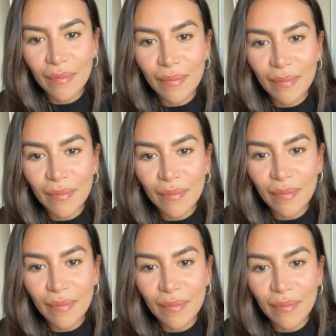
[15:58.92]

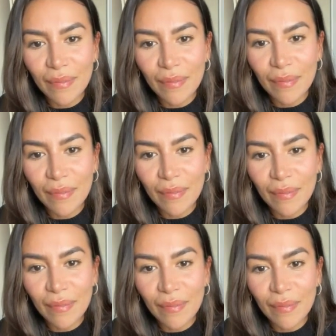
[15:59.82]

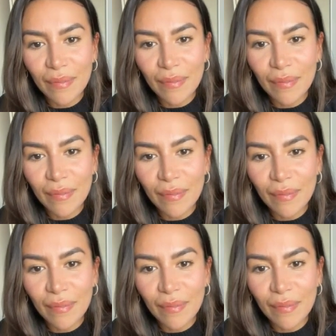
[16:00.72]

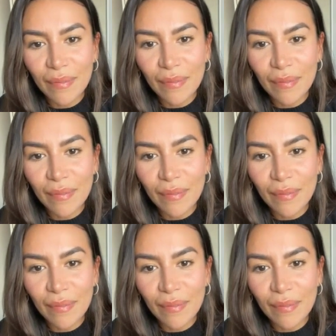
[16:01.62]
(silent)